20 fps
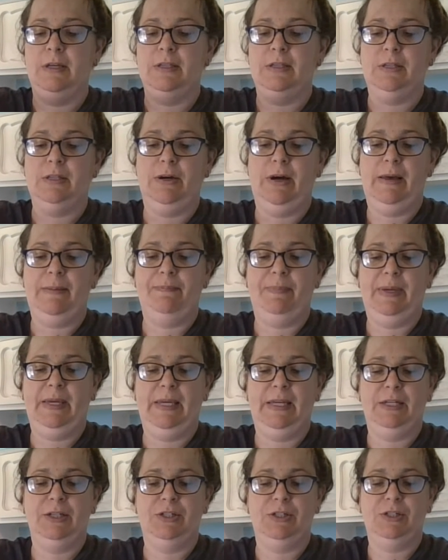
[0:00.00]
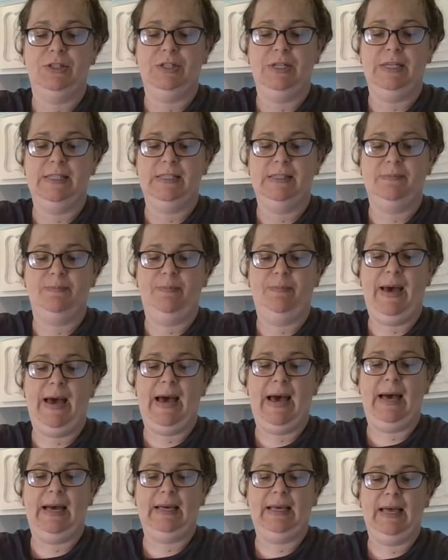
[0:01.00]
So I pinched its
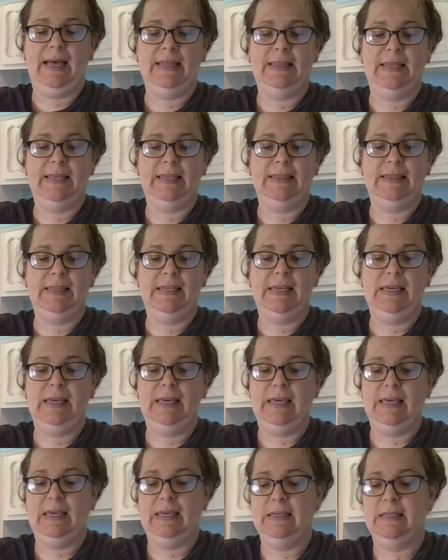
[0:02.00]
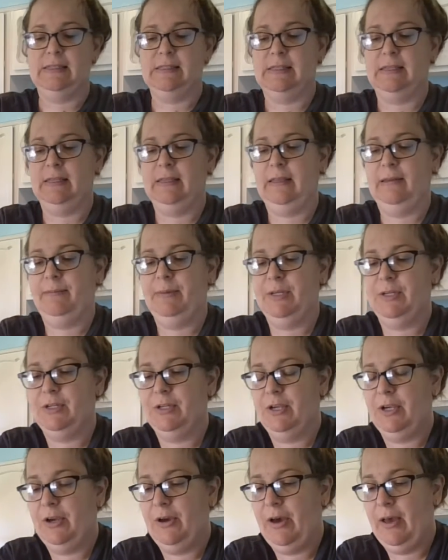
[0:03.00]
back, and then these, let me
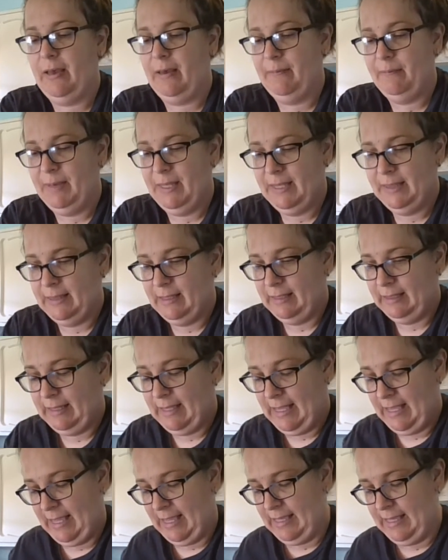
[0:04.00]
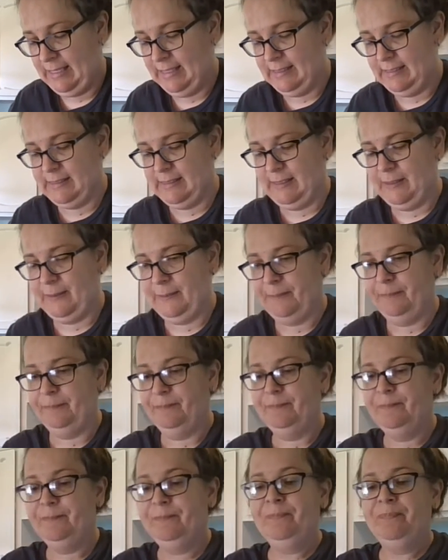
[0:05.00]
show you how I made the legs
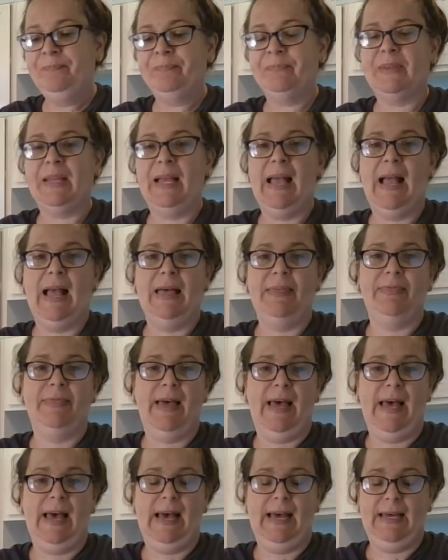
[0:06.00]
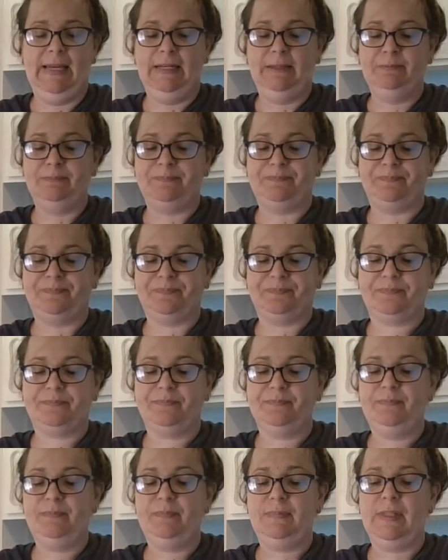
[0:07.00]
and the head.
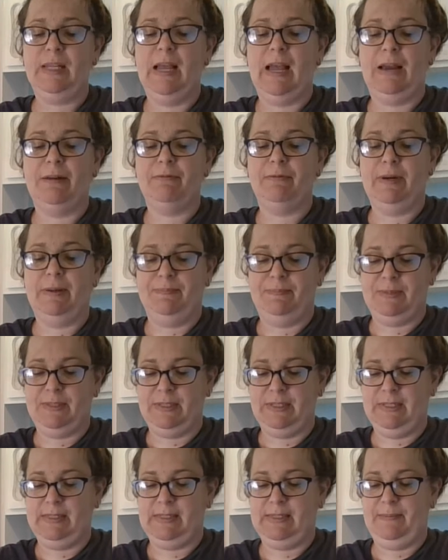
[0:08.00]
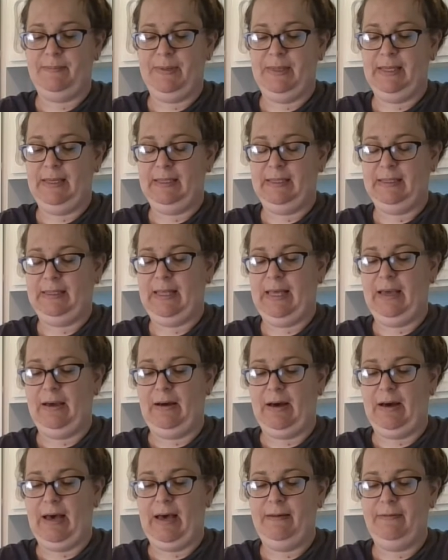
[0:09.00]
I ripped some of the clay
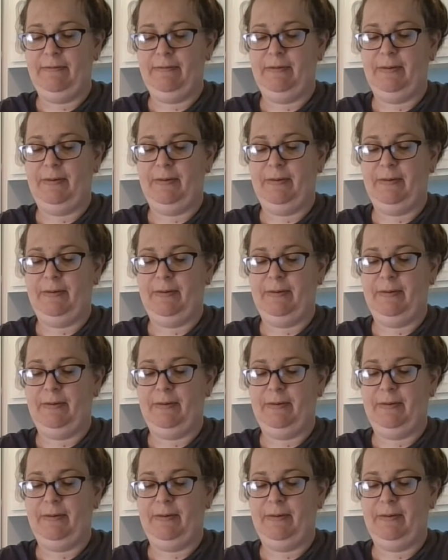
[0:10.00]
off,